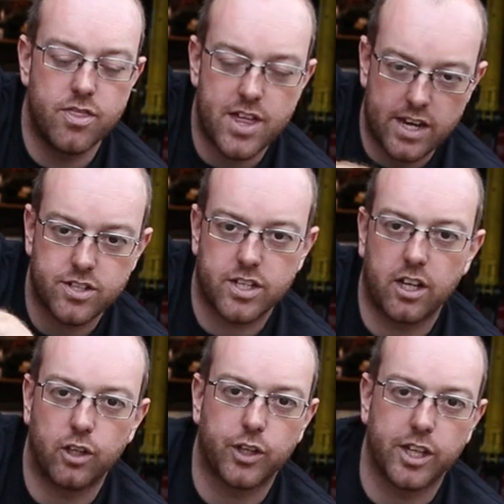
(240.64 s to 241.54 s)
and then
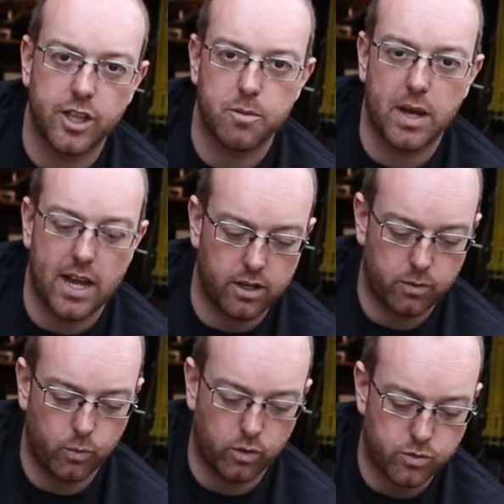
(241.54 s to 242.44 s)
start looking at the back
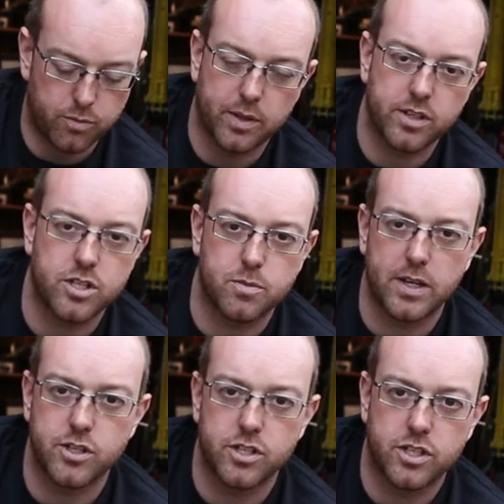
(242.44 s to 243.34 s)
once we put the
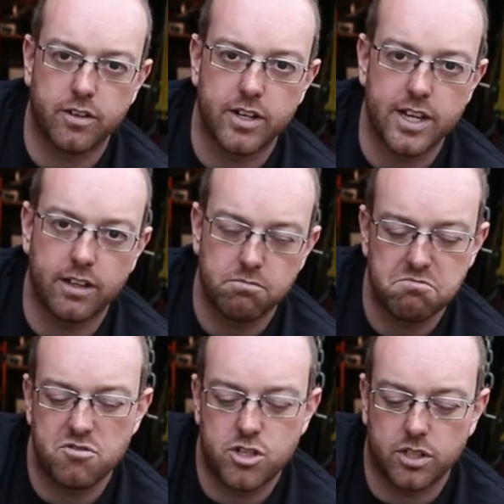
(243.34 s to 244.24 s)
suspension turret in,
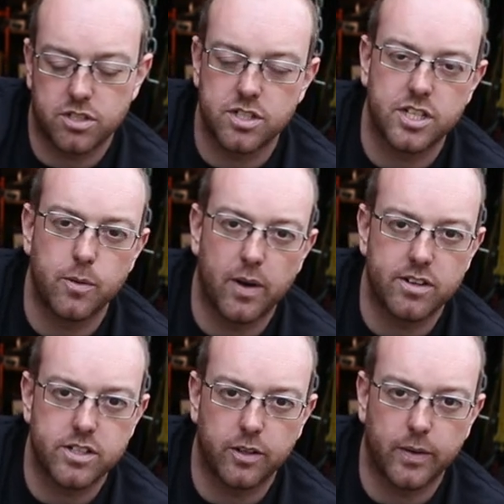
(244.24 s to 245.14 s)
just to see
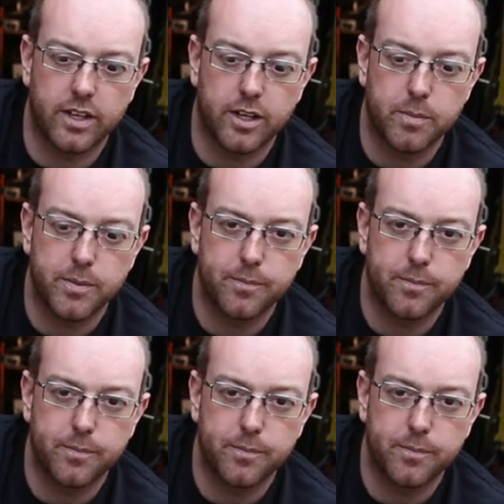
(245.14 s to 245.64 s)
where it's going to end up.